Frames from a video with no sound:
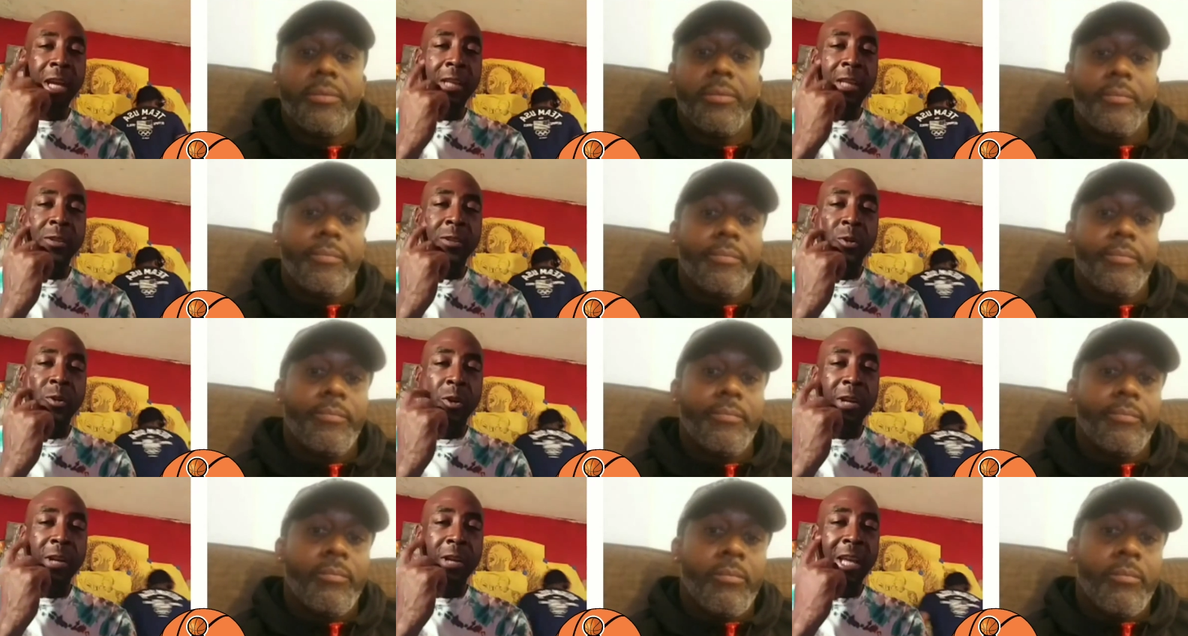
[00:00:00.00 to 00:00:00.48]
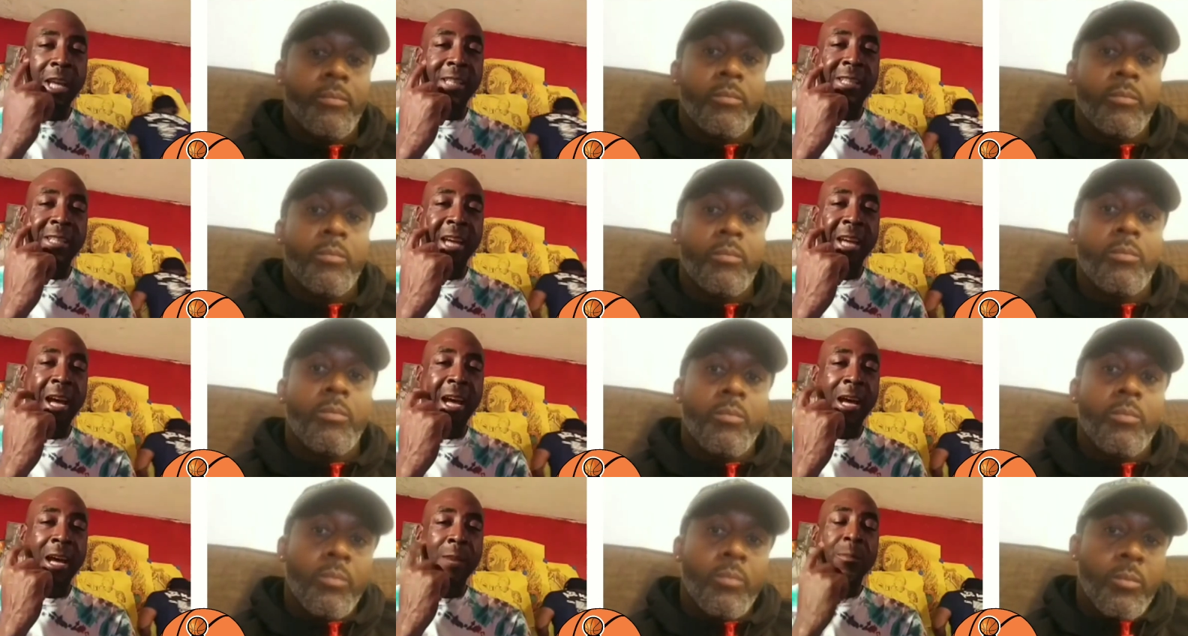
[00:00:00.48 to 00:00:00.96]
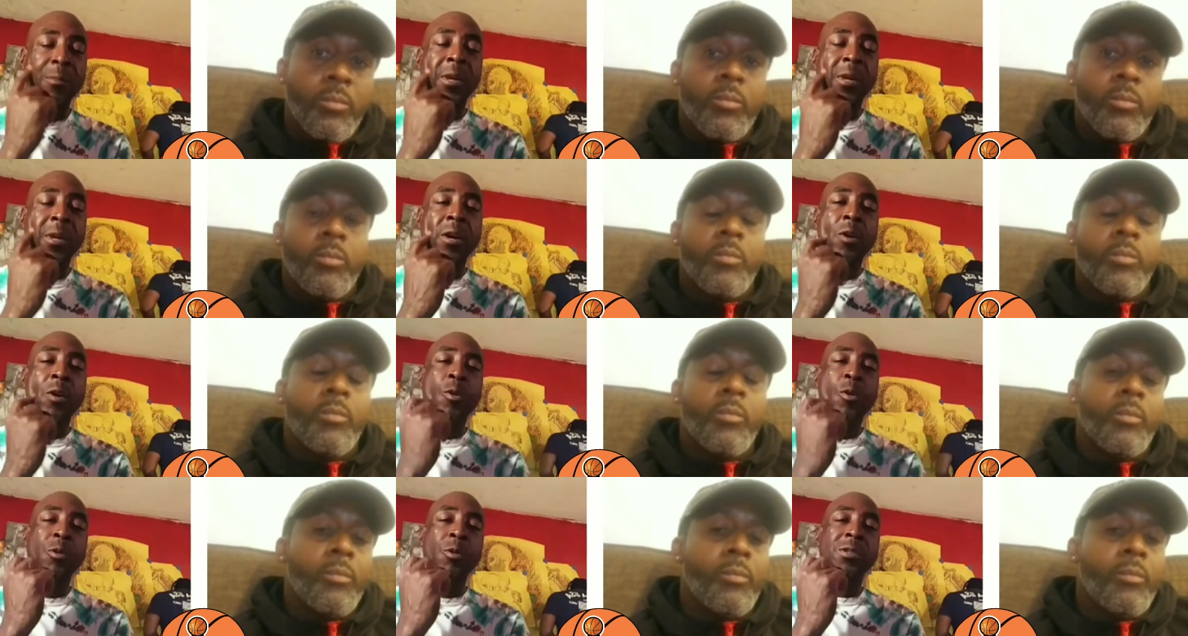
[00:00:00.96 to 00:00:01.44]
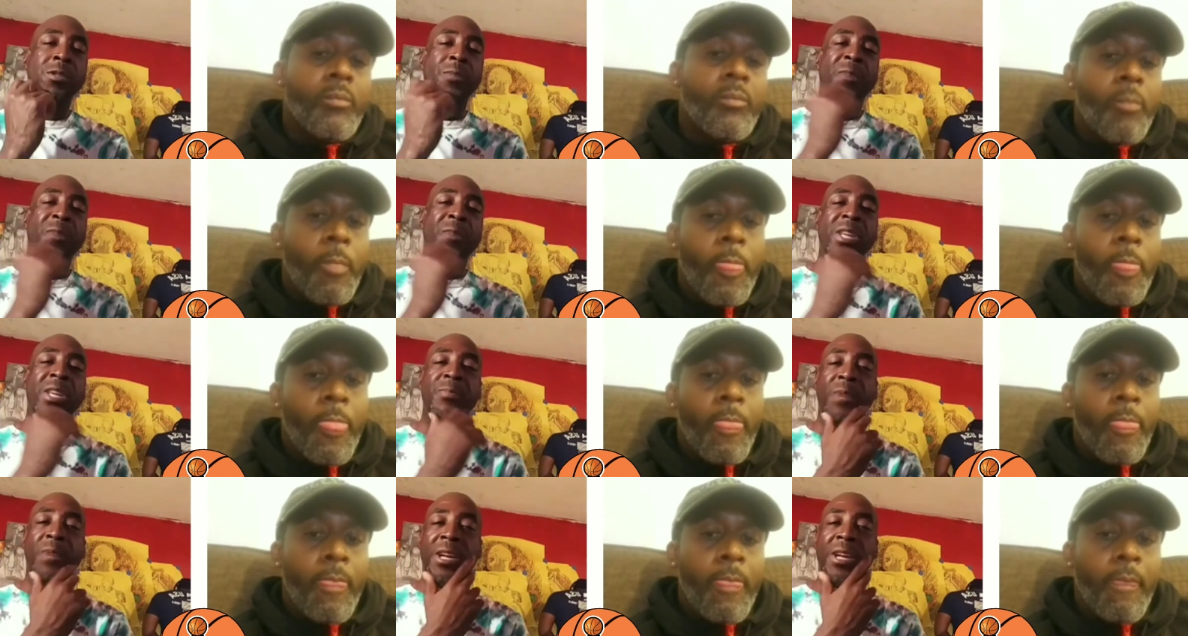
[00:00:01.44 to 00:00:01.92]
Speaker 1: during that time, who was the best
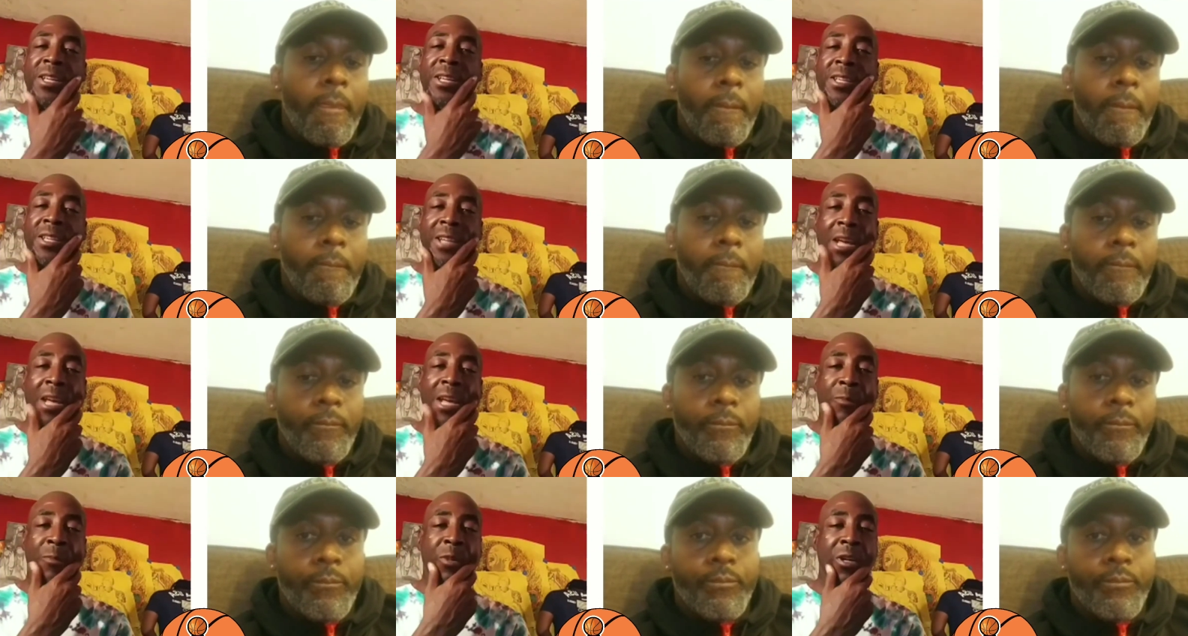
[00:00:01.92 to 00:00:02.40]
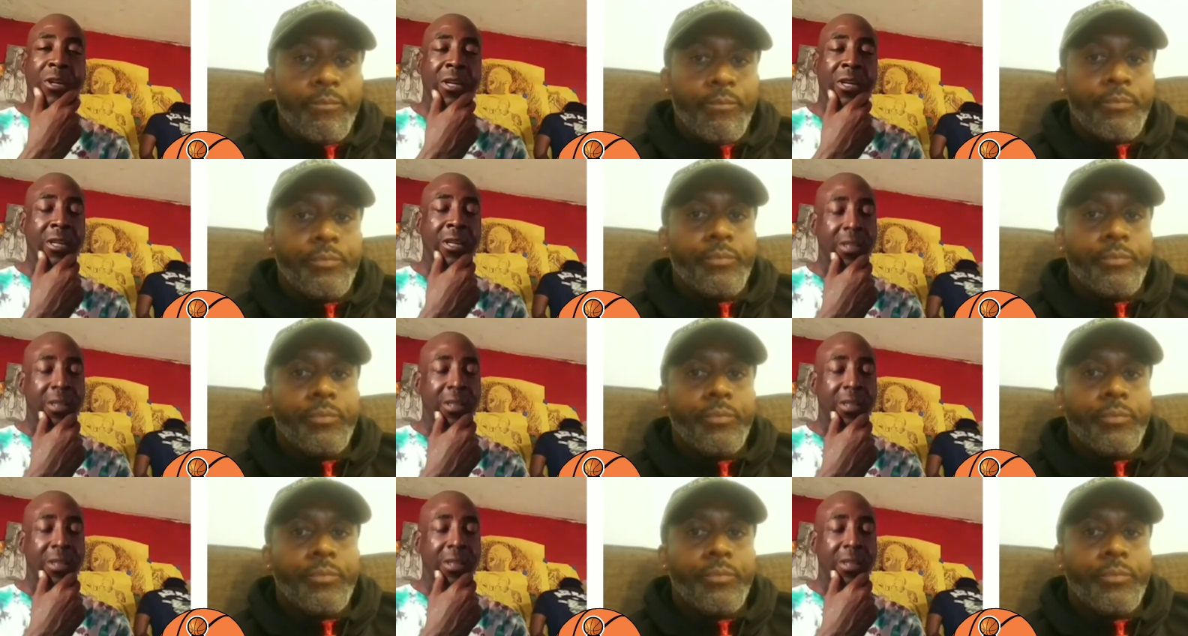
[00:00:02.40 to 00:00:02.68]
player in your neighborhood?